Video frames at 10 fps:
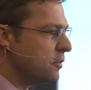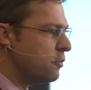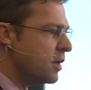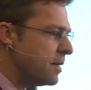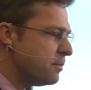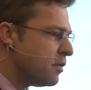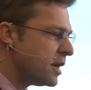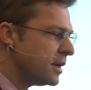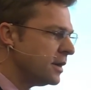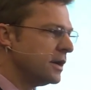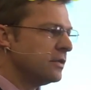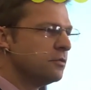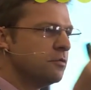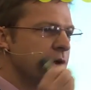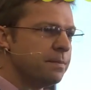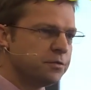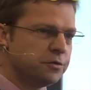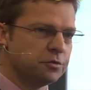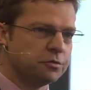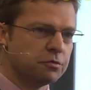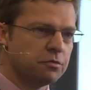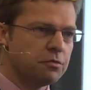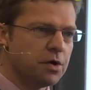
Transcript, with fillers: the Web 1 and the Web 2.